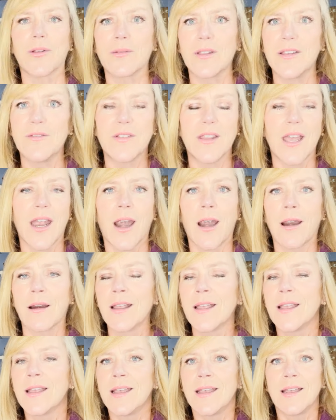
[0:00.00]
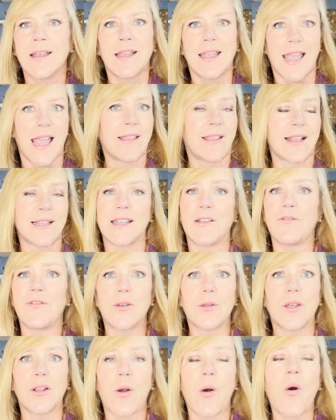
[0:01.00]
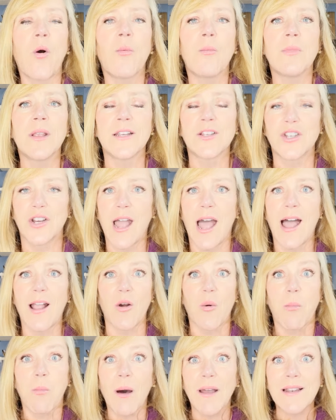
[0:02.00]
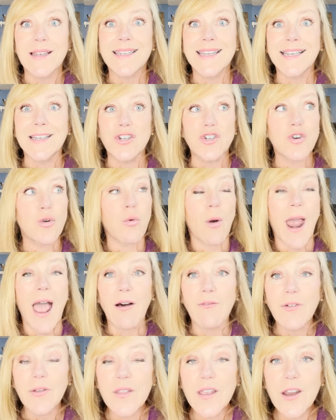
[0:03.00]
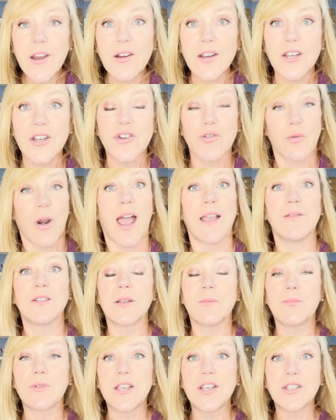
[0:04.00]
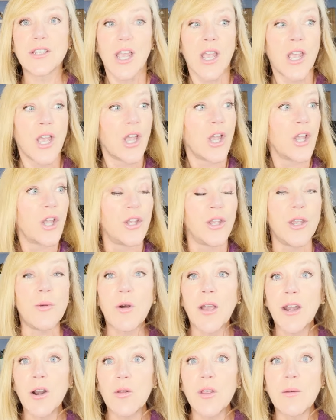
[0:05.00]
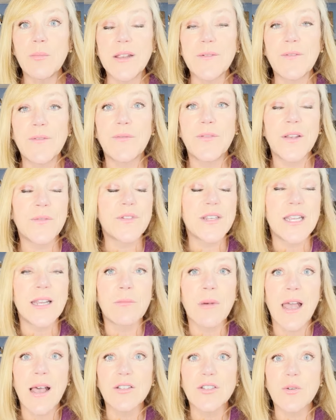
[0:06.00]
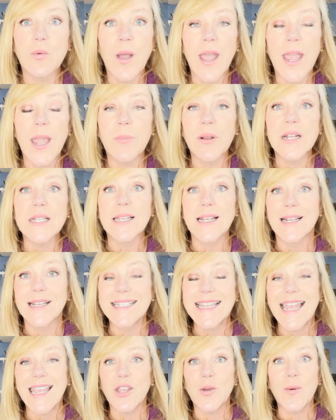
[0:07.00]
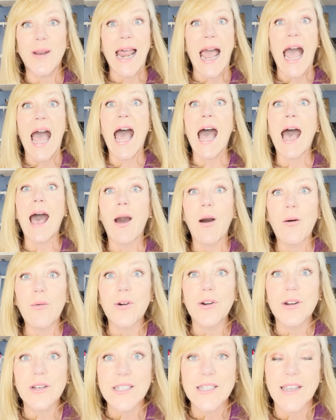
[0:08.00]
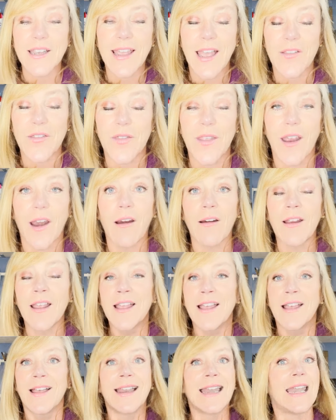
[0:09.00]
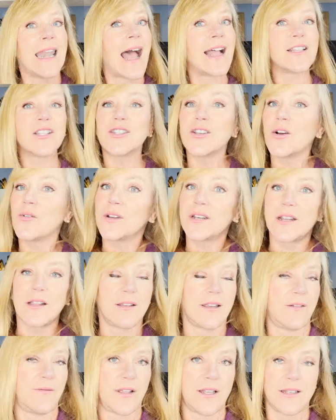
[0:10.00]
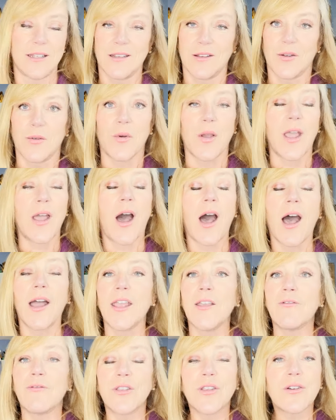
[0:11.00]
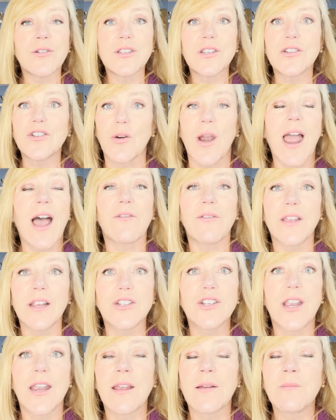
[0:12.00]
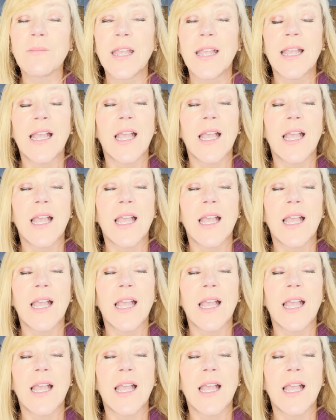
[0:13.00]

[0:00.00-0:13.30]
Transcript: lived there, and because I feel at home in Chicago. But to travel there and to drive someplace, you might only be fifteen miles away, but it's going to take you an hour to get there. Not so in Cleveland. Uh, if there's a traffic jam,